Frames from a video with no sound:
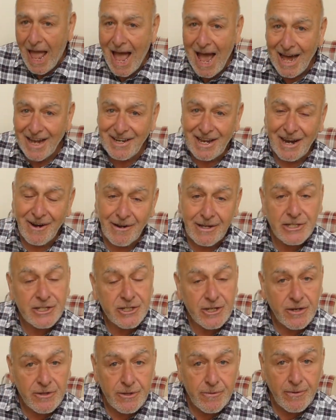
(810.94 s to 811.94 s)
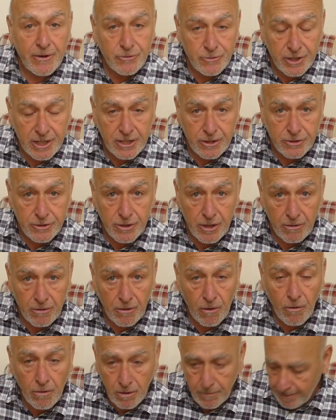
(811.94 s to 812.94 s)
And now let's turn the rotary
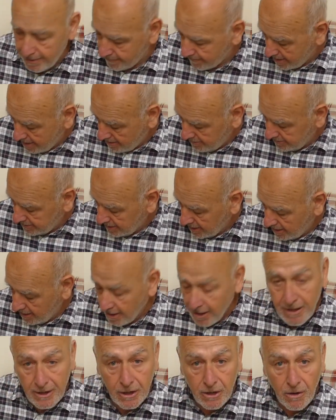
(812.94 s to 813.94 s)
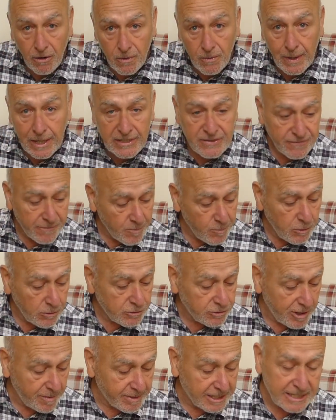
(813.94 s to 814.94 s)
control all the way around clockwise for a more
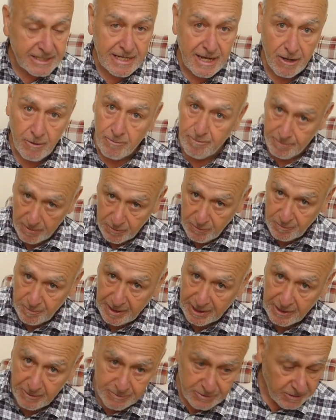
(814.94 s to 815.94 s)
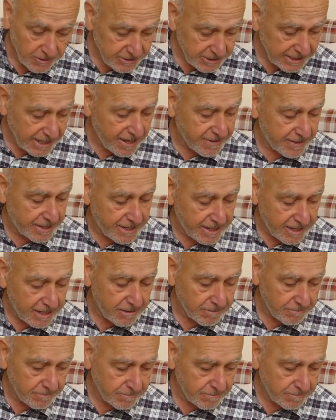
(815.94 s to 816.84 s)
trebly sound. Both pickups on together here.